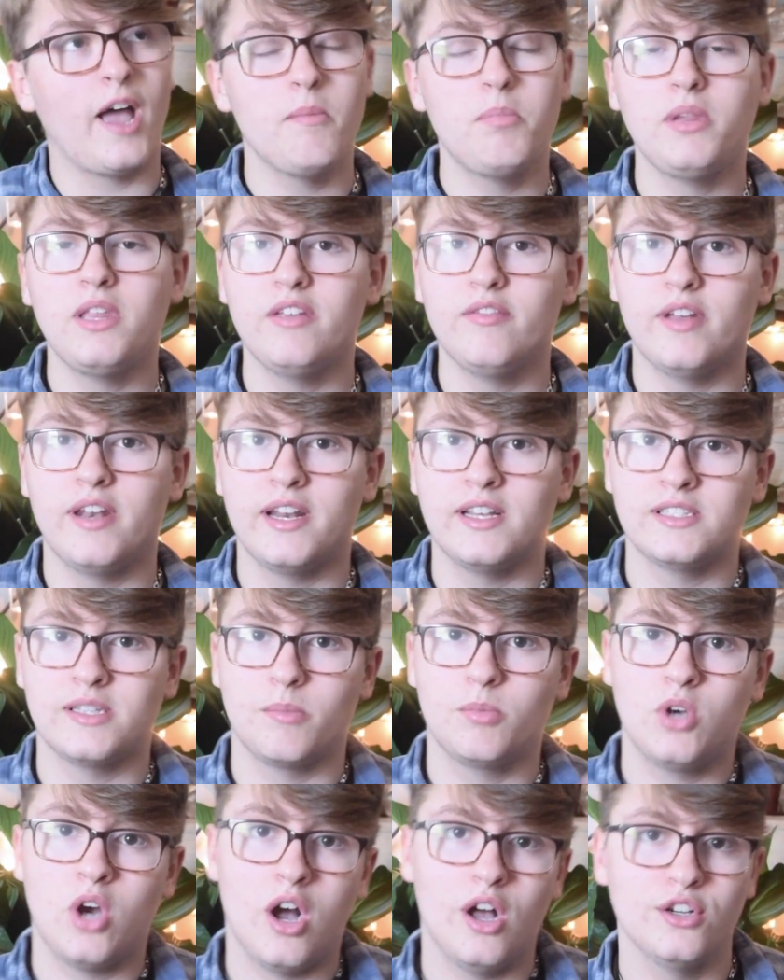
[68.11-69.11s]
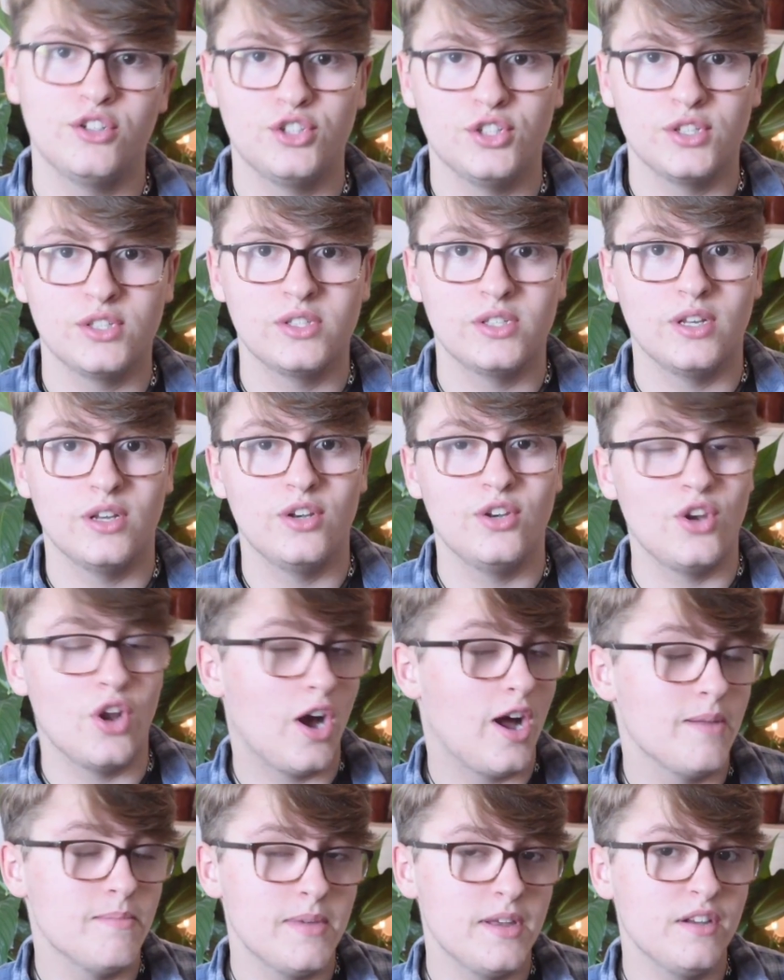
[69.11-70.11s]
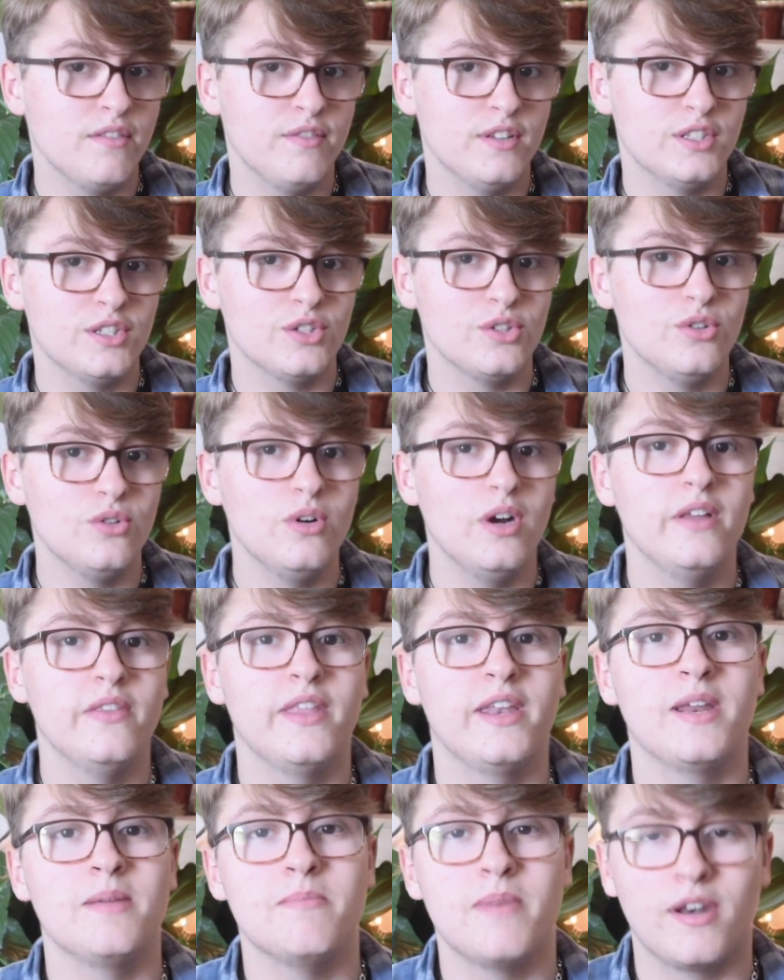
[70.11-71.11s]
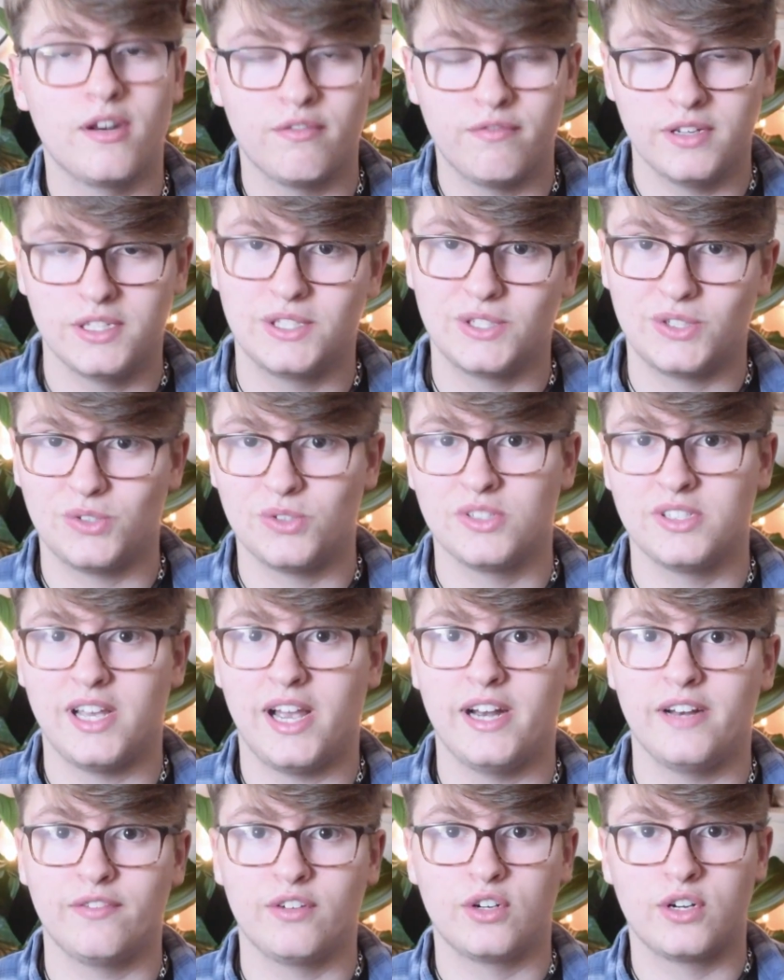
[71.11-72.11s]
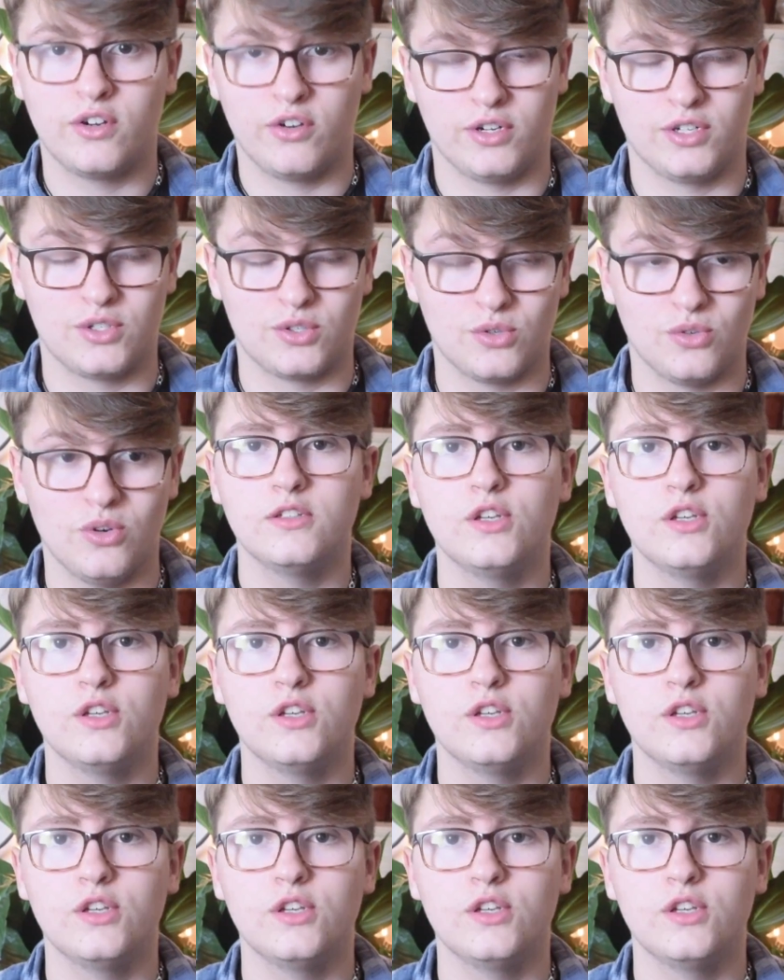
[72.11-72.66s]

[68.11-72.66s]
I believe in a subconscious, non-metaphysical, and then a metaphysical side of a crystal.